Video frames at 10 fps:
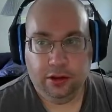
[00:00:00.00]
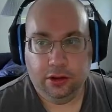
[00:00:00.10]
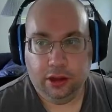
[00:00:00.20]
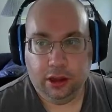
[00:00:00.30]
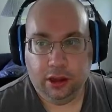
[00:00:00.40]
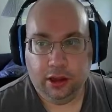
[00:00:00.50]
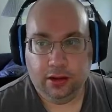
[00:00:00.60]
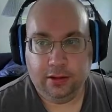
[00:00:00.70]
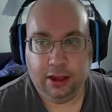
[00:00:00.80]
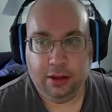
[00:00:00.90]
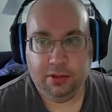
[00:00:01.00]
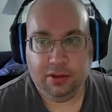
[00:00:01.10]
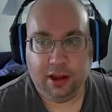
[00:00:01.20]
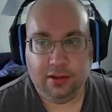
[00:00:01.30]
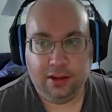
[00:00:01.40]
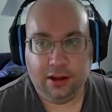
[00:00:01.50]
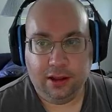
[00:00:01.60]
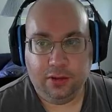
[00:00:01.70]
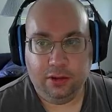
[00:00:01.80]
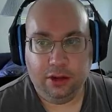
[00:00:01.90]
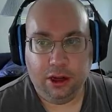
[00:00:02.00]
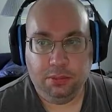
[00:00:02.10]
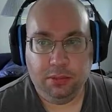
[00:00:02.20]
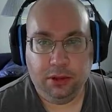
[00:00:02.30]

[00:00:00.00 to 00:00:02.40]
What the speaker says: And campus has to get leveled up.